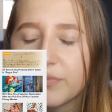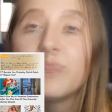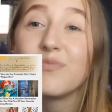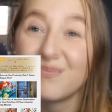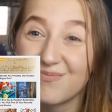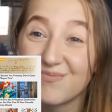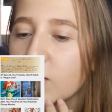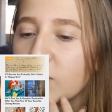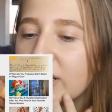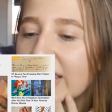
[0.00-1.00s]
Mm.
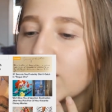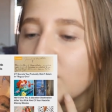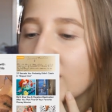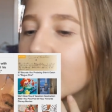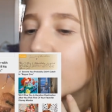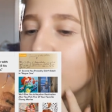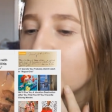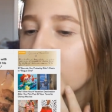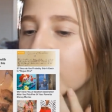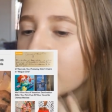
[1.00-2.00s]
Complete
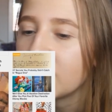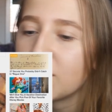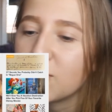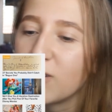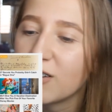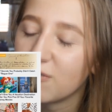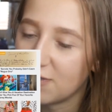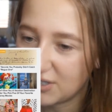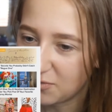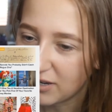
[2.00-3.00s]
Matthew, chapter one,
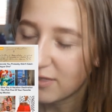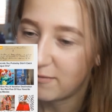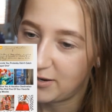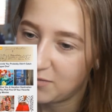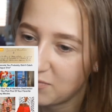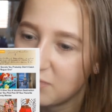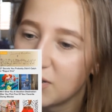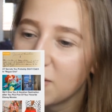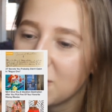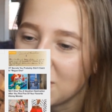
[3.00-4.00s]
verse twenty-three.
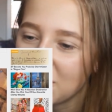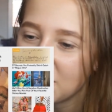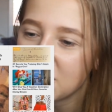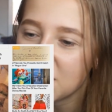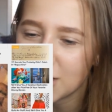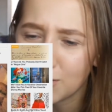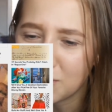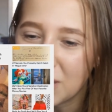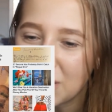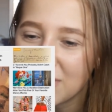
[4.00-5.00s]
Behold, a virgin shall
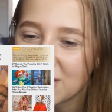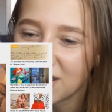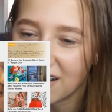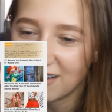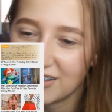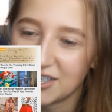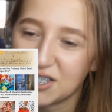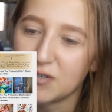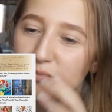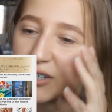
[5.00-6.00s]
be with child
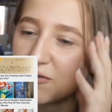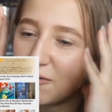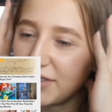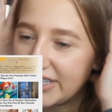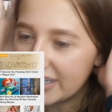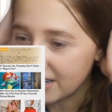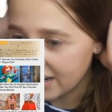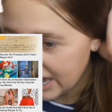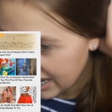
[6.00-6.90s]
and shall bring forth a son,